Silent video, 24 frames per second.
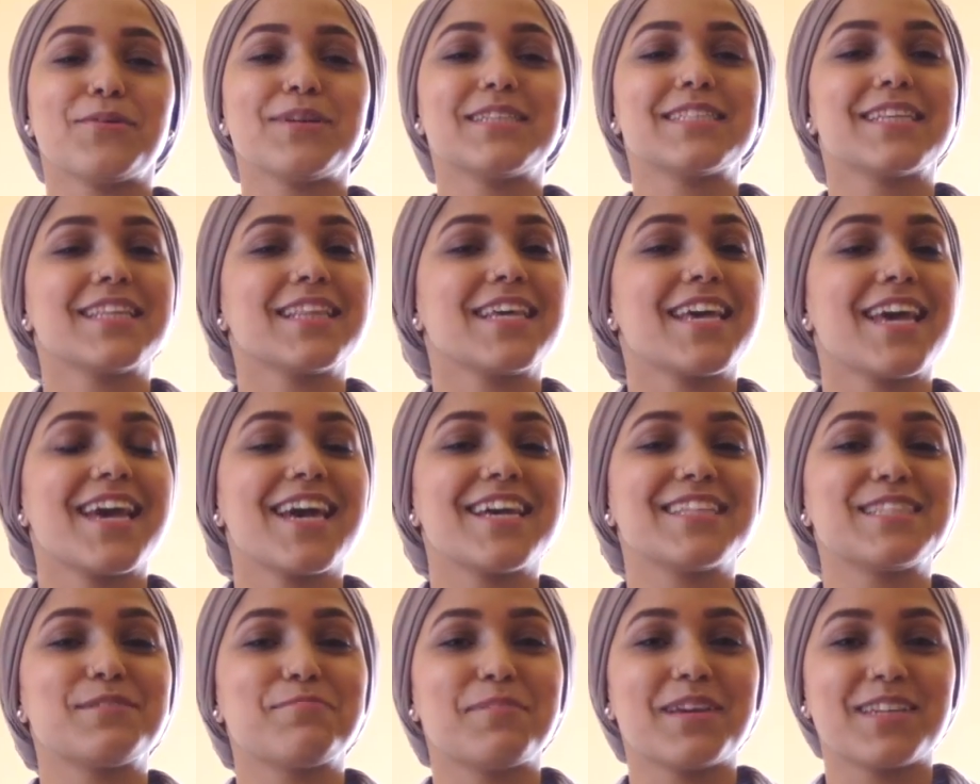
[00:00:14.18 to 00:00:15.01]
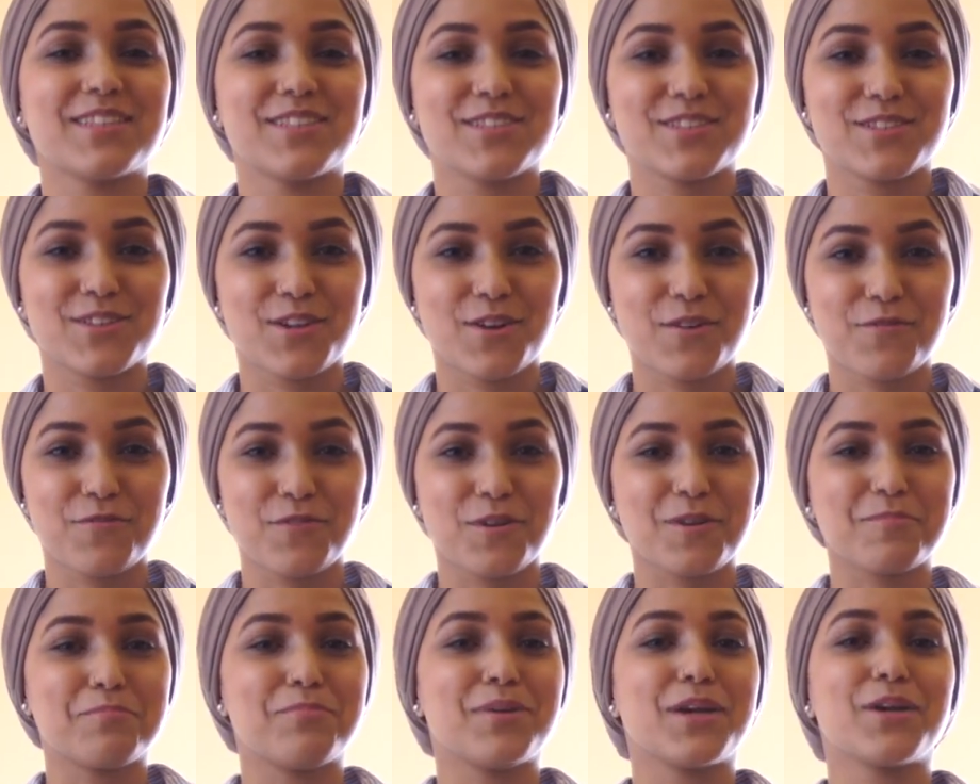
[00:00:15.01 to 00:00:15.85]
Recently I had to make dessert
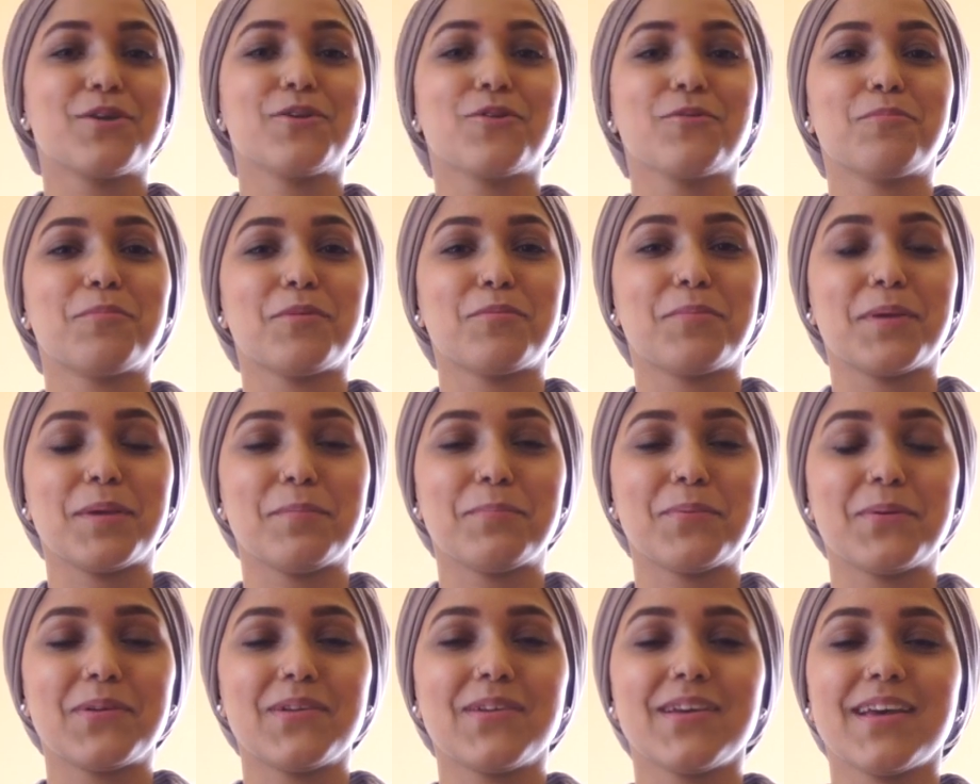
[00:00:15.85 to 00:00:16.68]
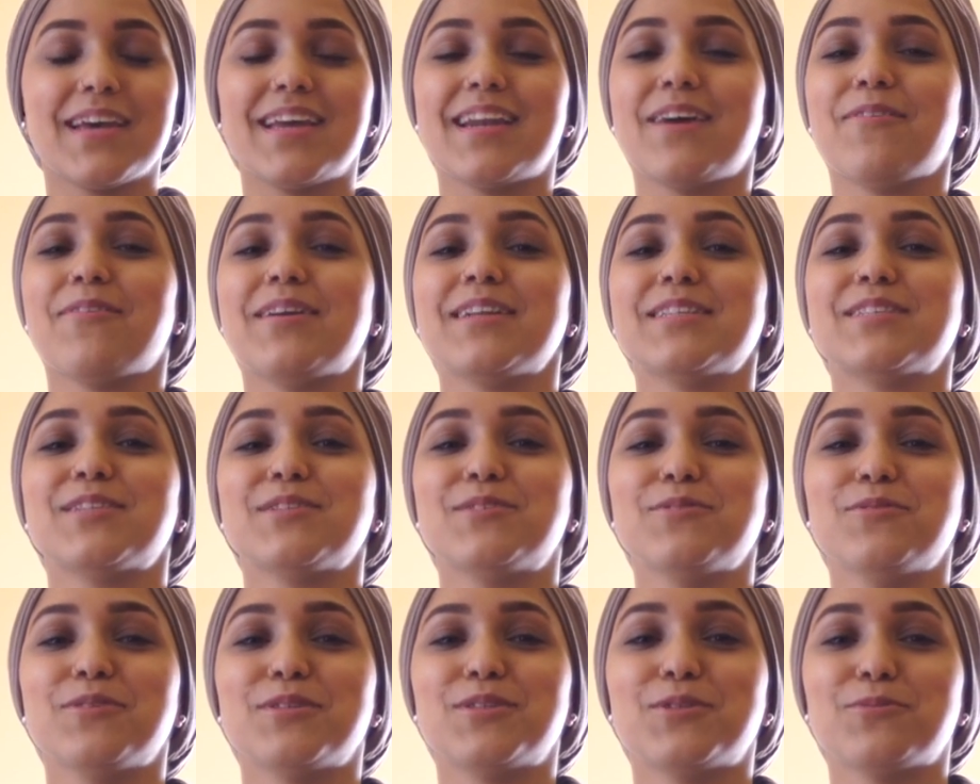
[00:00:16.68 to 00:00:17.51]
for a big group of people and I wanted to
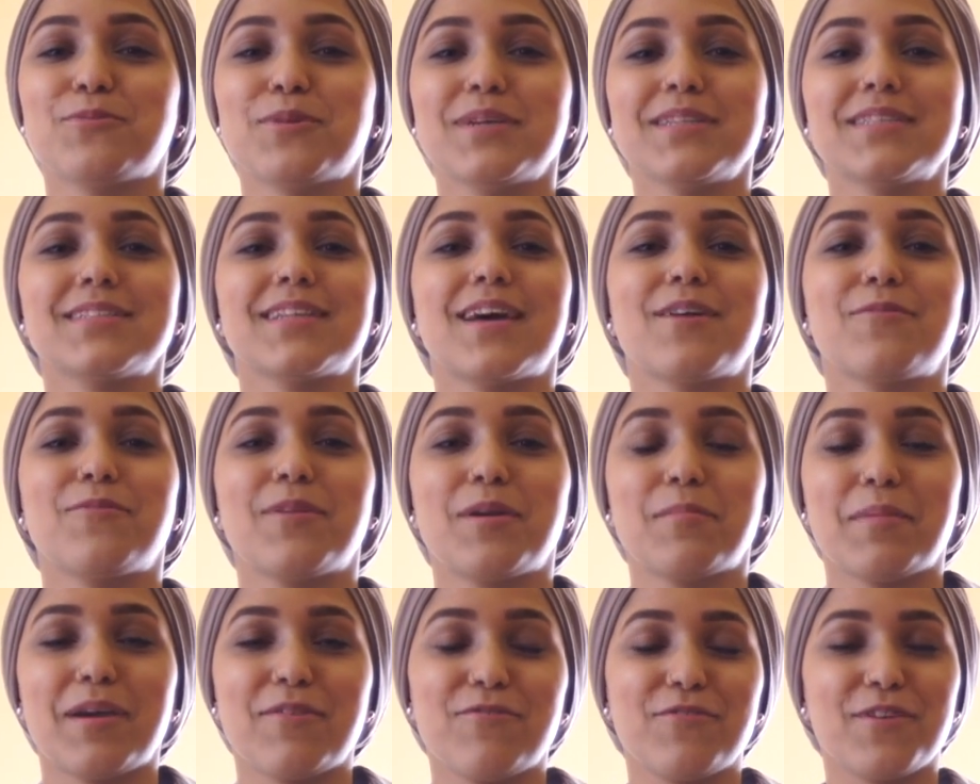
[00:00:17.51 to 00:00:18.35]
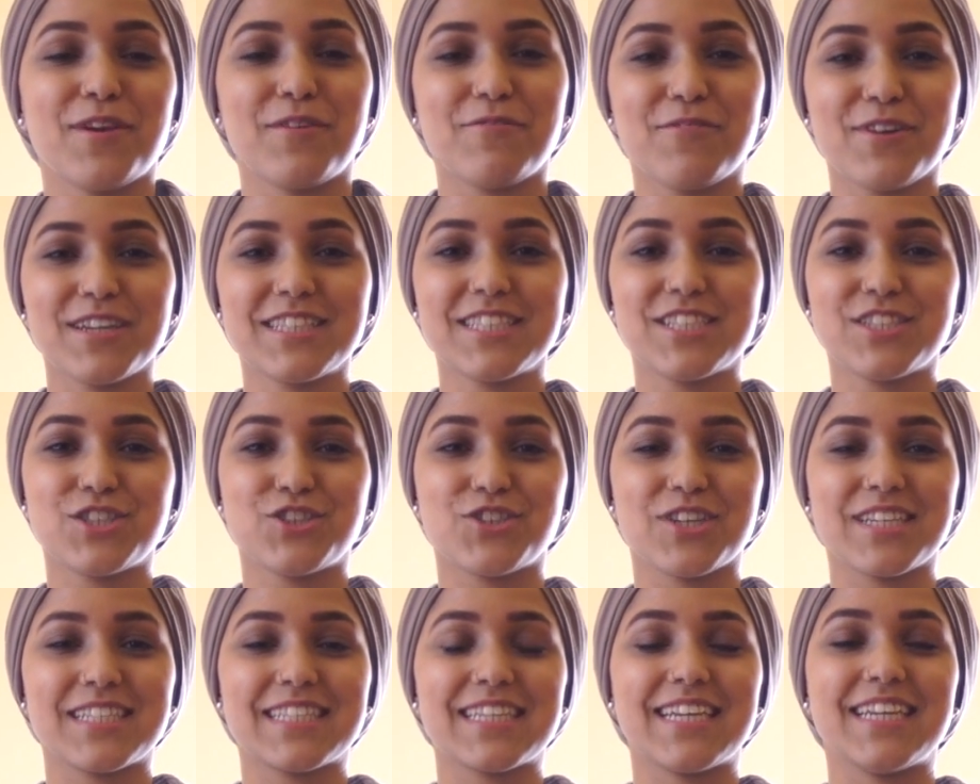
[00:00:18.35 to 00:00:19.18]
do a twist on one of my favorites,
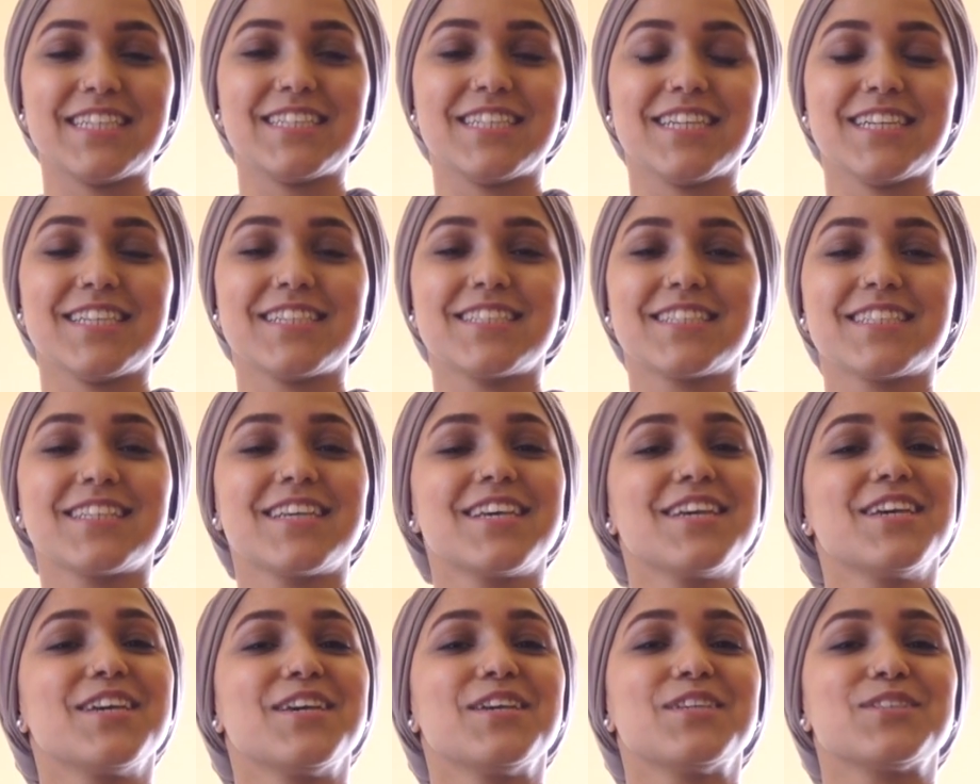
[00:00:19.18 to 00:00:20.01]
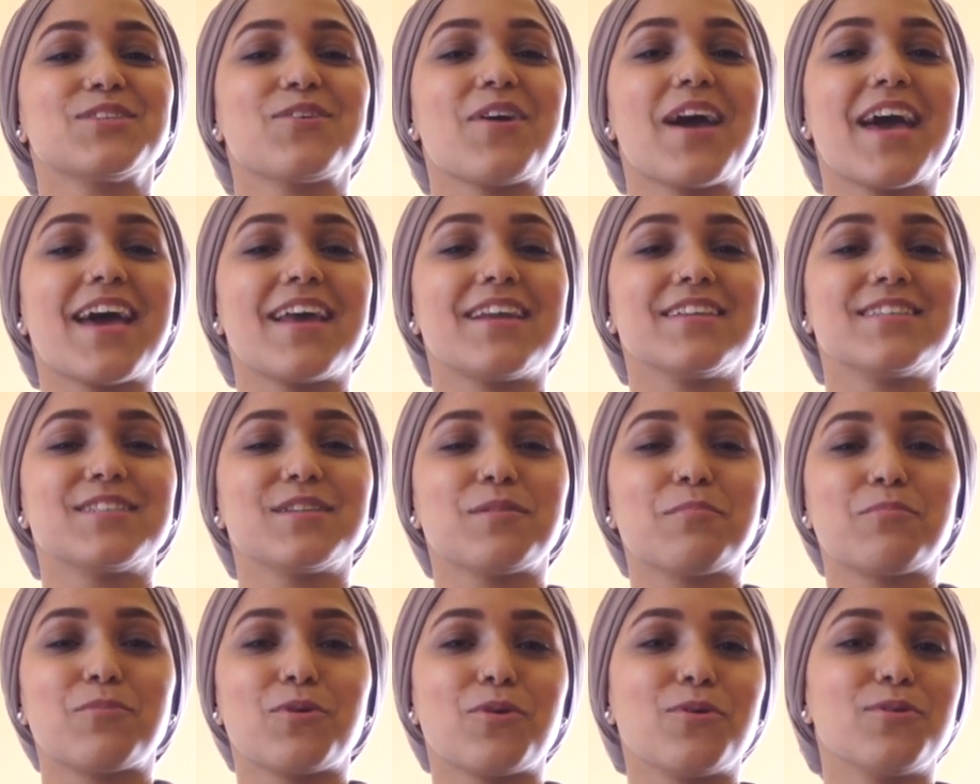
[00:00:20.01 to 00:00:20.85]
Leches. So I added
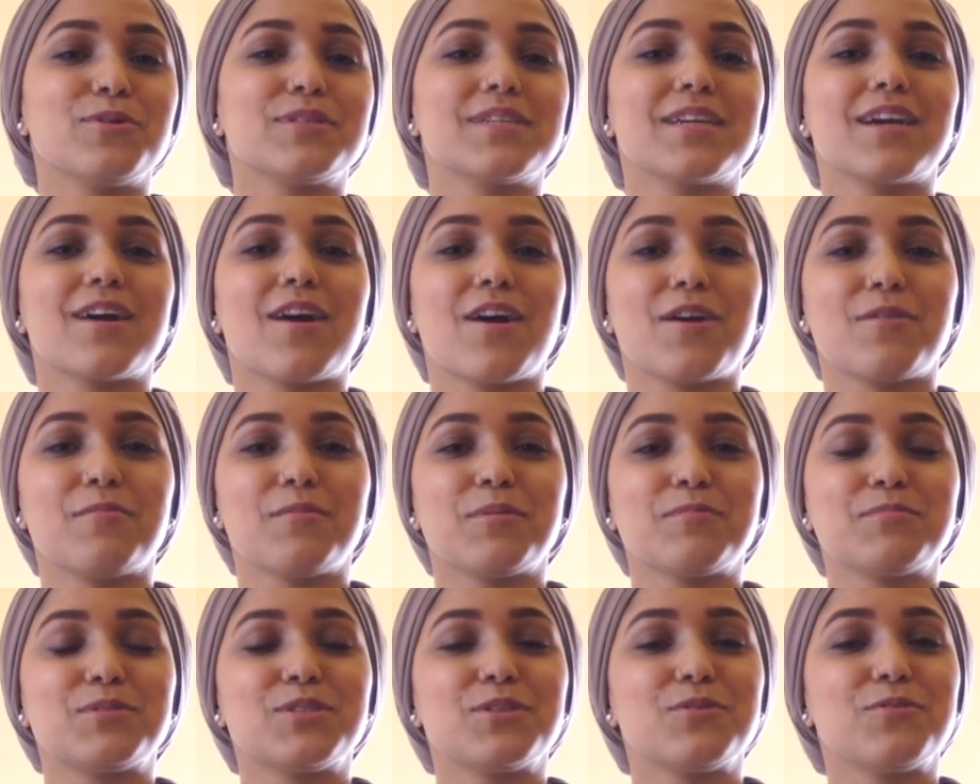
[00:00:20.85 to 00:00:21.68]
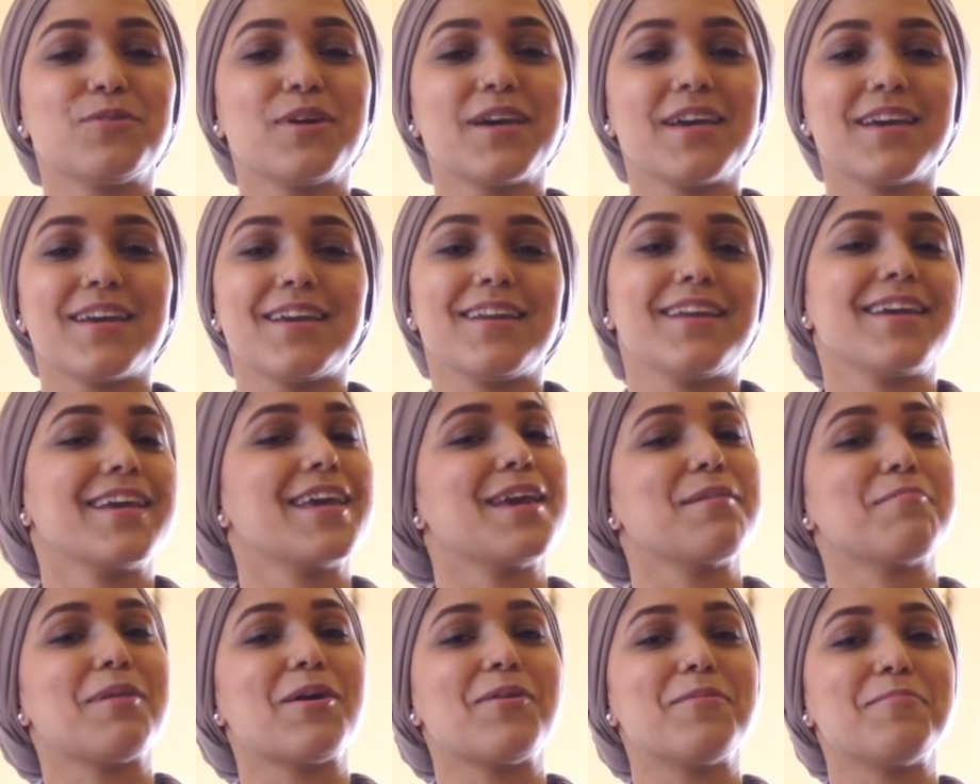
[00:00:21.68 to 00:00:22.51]
some rose and cardamom to it and it
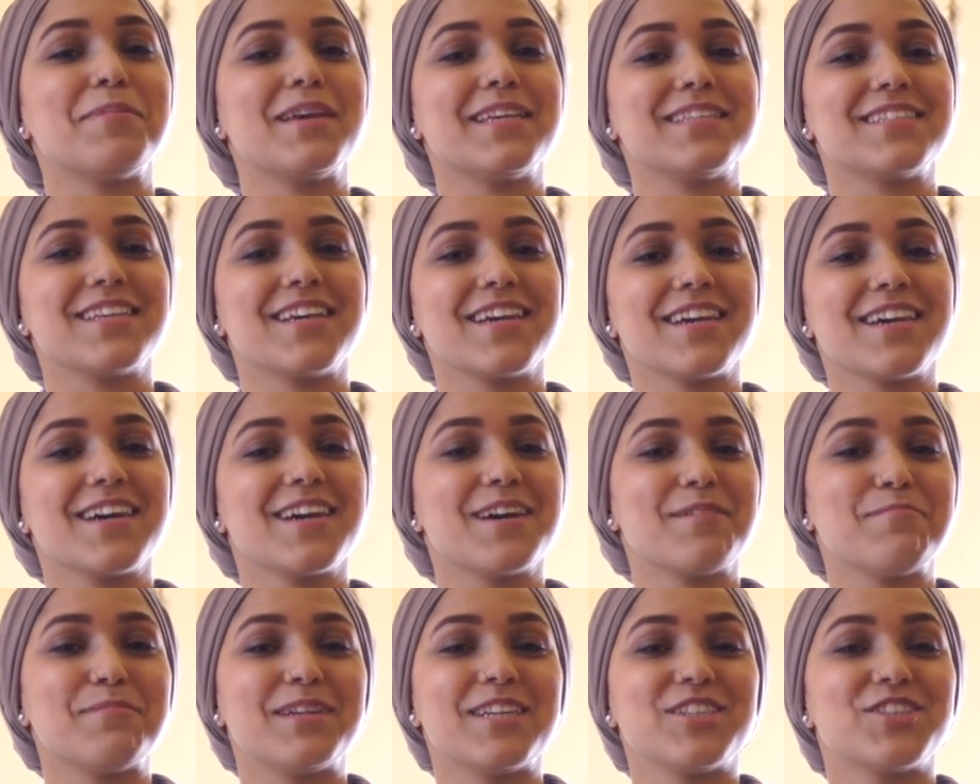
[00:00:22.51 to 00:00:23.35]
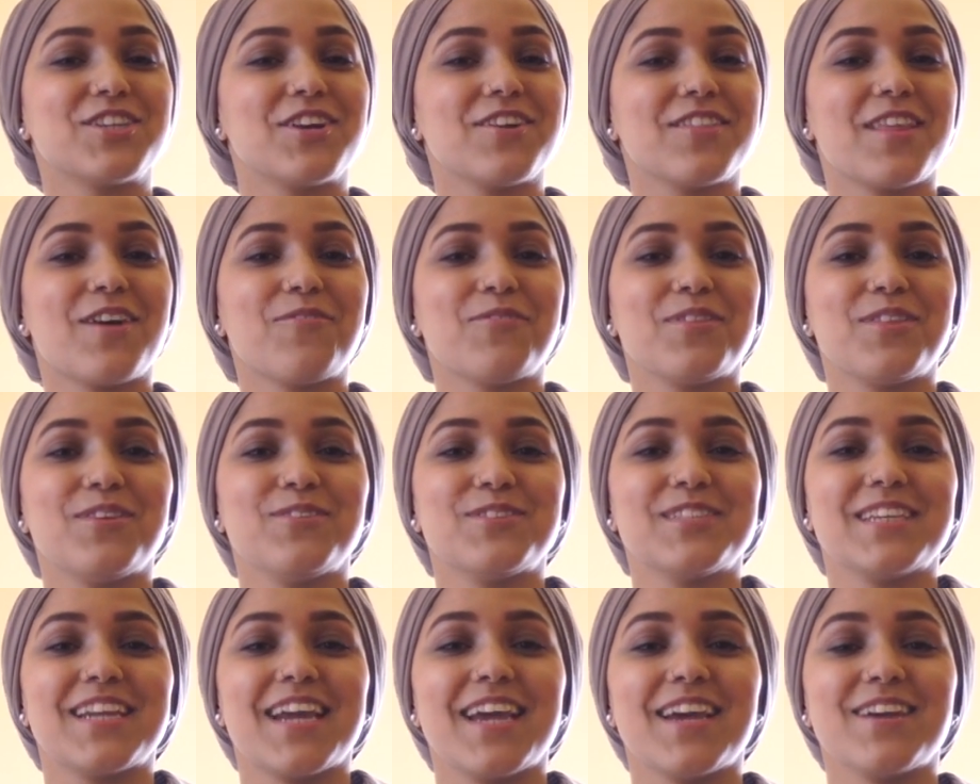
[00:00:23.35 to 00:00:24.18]
came out amazing. I'm going to share that with
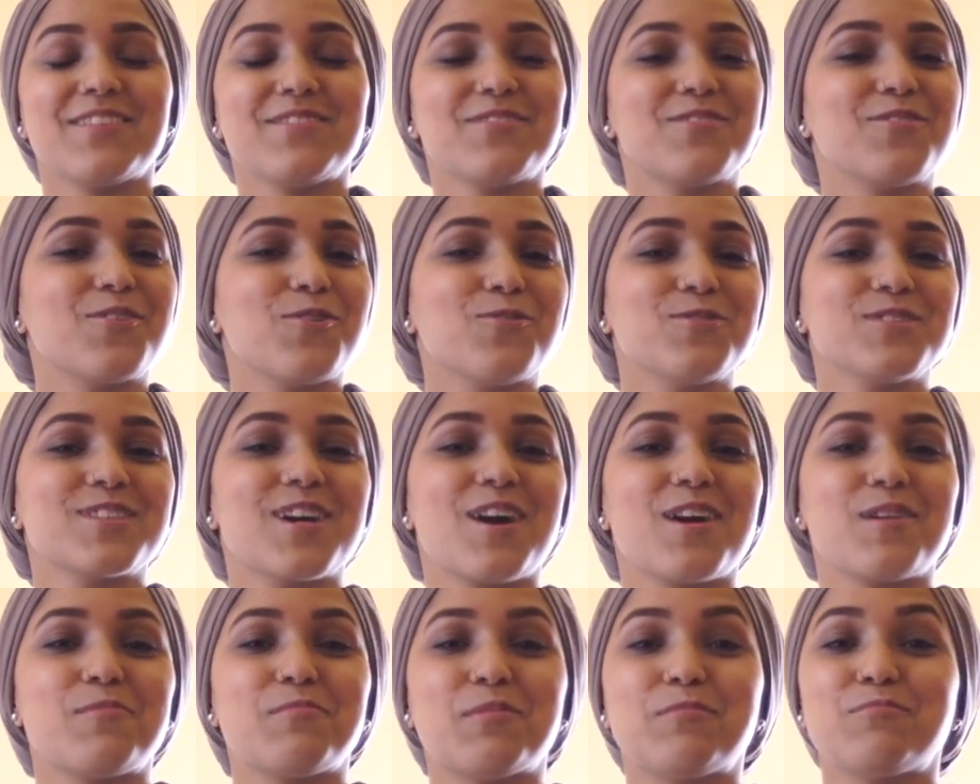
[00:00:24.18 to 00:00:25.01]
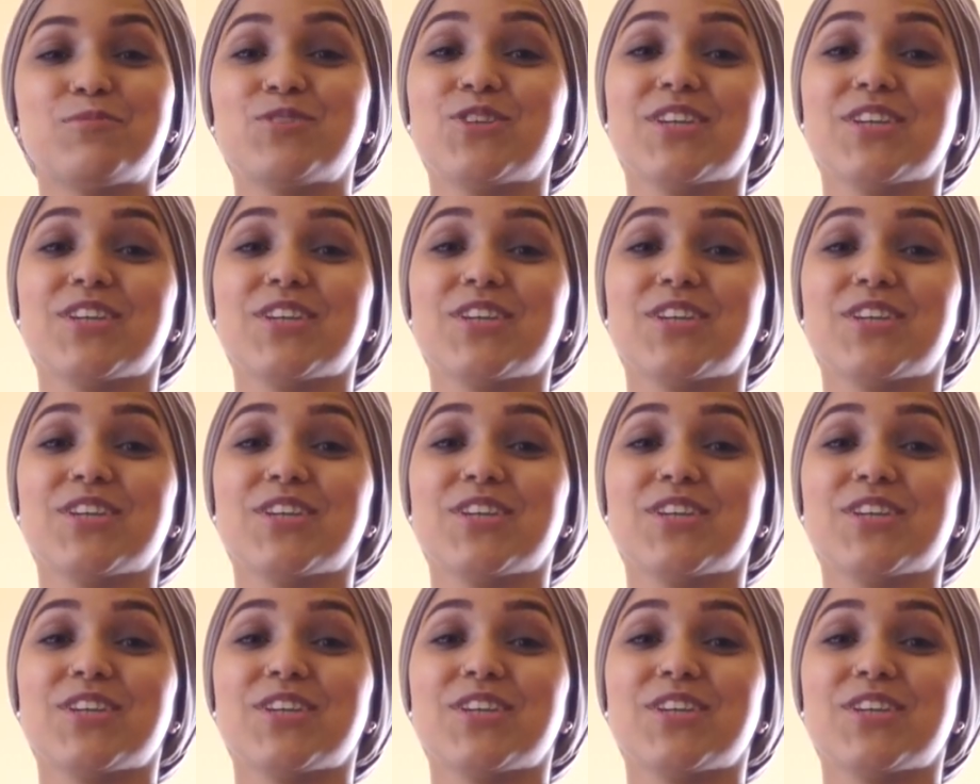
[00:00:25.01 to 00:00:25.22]
you today. Rose, cardamom,